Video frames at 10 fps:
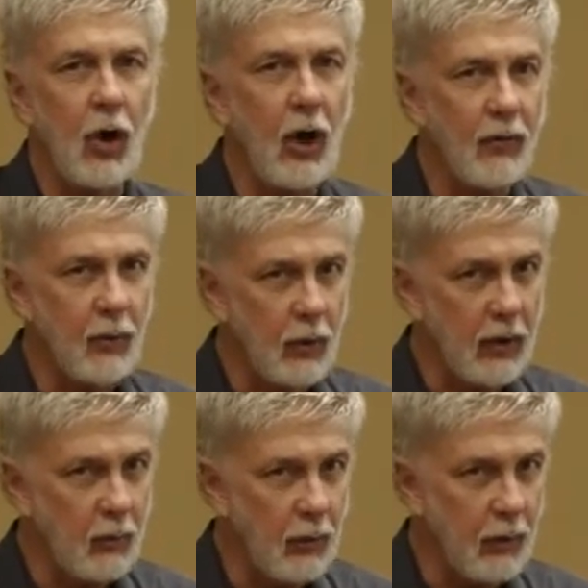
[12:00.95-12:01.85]
on the
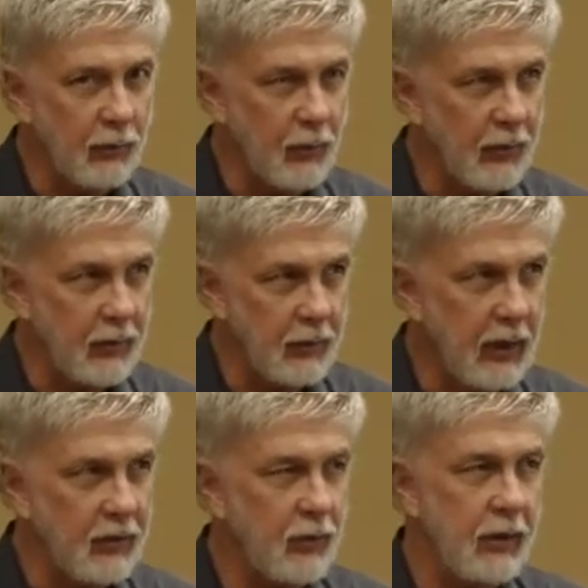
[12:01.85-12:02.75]
running wheel for the other
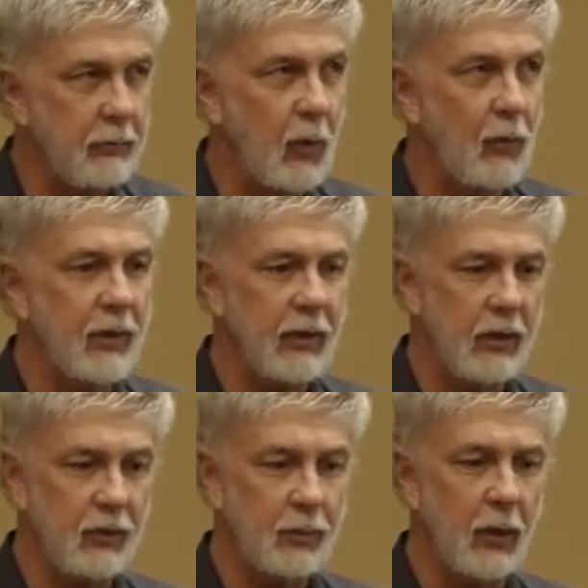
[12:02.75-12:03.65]
guy, so they both get
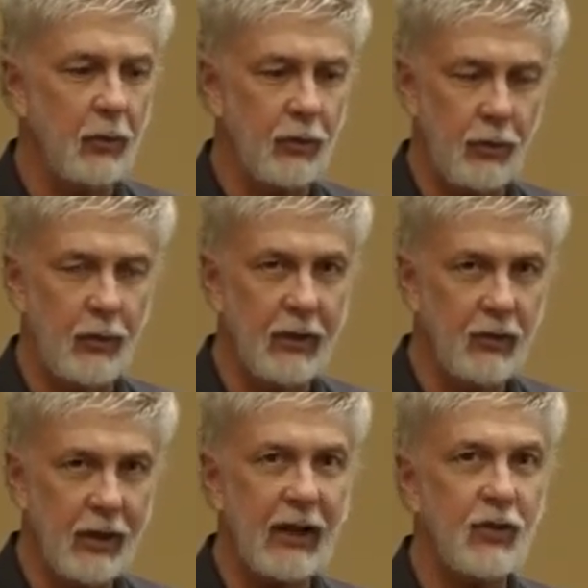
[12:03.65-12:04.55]
exposure to the
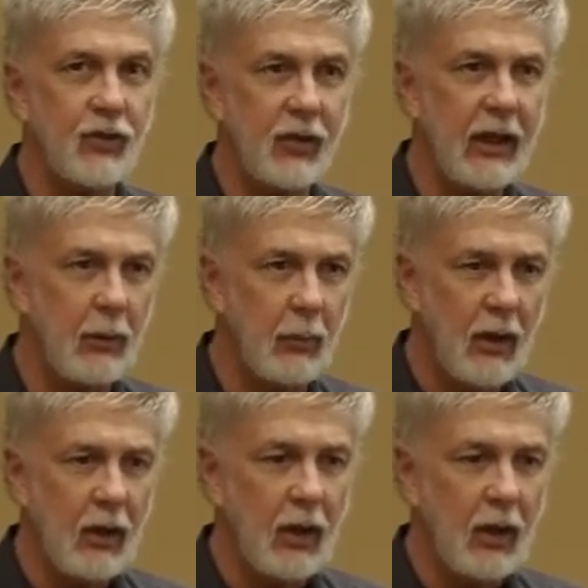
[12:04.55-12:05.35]
exact same